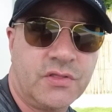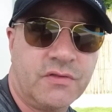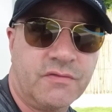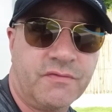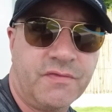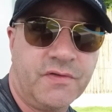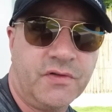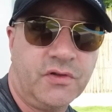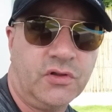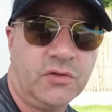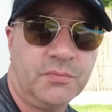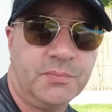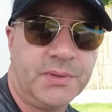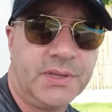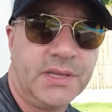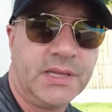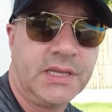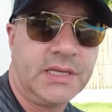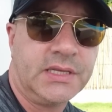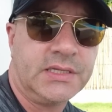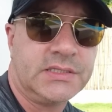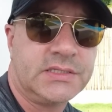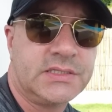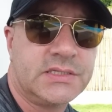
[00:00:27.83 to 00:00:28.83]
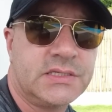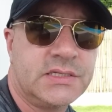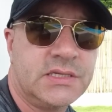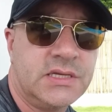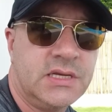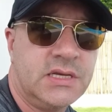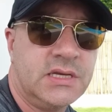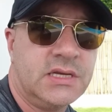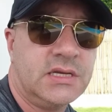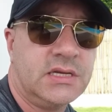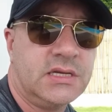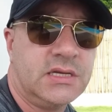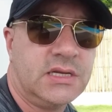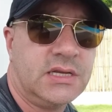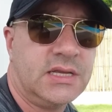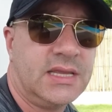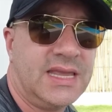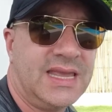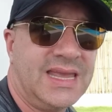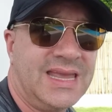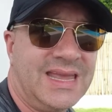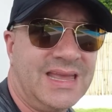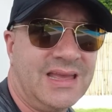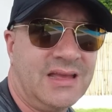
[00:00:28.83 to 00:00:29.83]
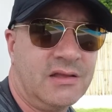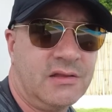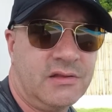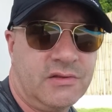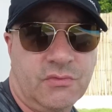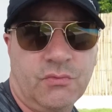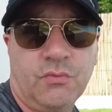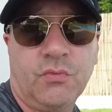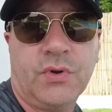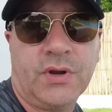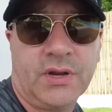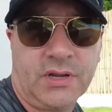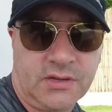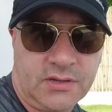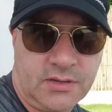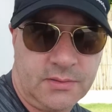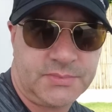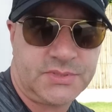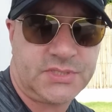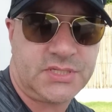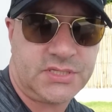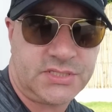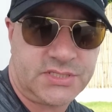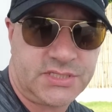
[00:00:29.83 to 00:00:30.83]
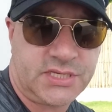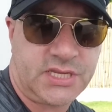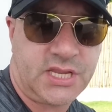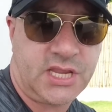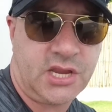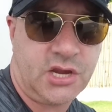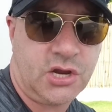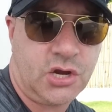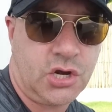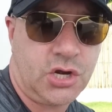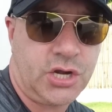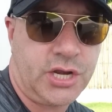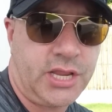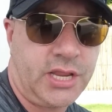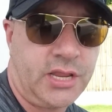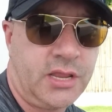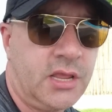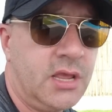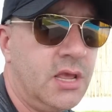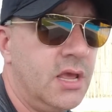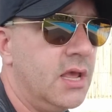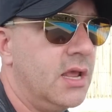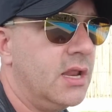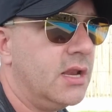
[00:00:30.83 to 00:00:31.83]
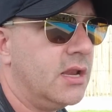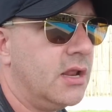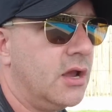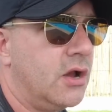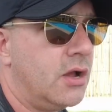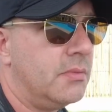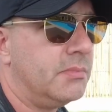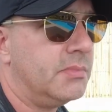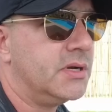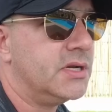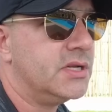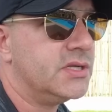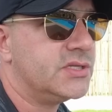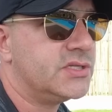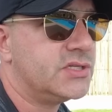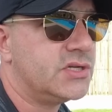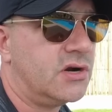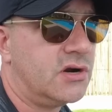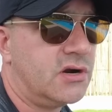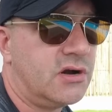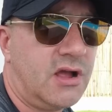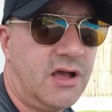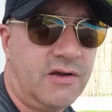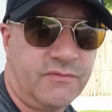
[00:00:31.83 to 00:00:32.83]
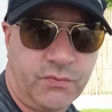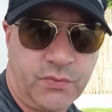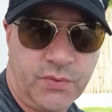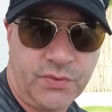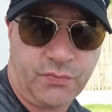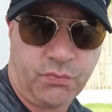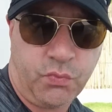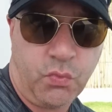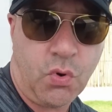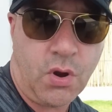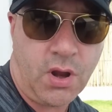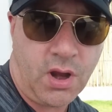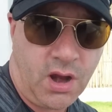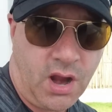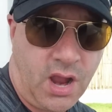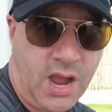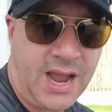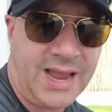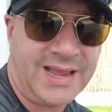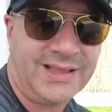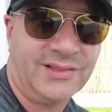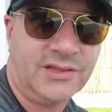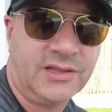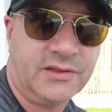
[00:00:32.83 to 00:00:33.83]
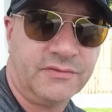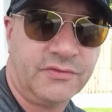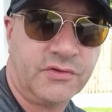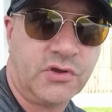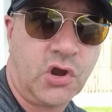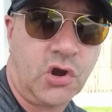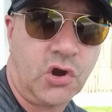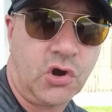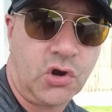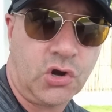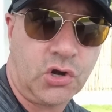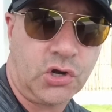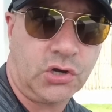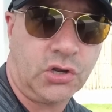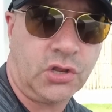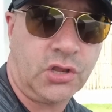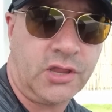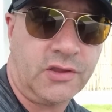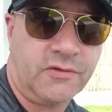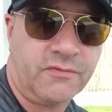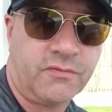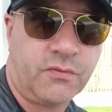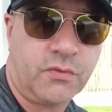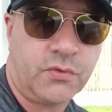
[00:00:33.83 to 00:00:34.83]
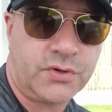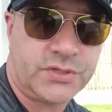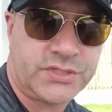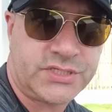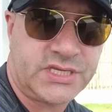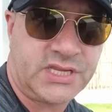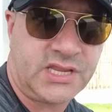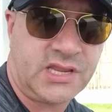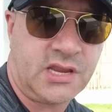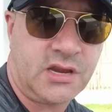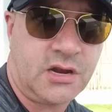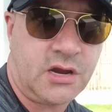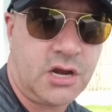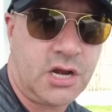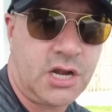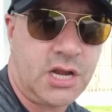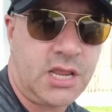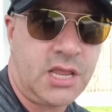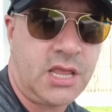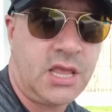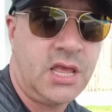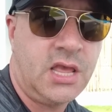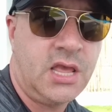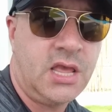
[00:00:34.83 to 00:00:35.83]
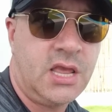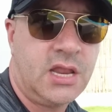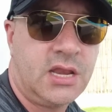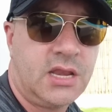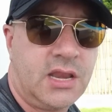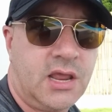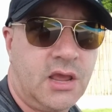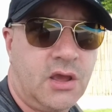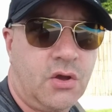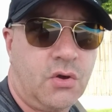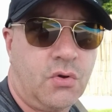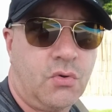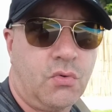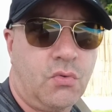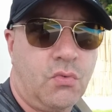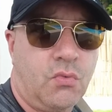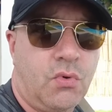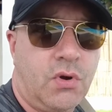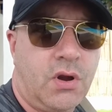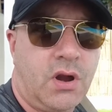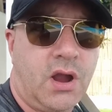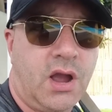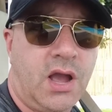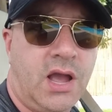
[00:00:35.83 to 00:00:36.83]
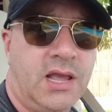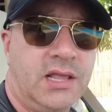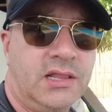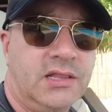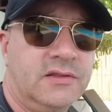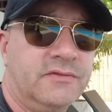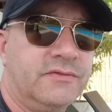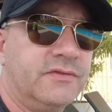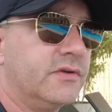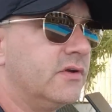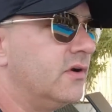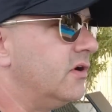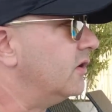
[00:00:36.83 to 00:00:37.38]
in the Philippines. When it comes to security. Now I'm going to start off with where I live currently for security. Now where I live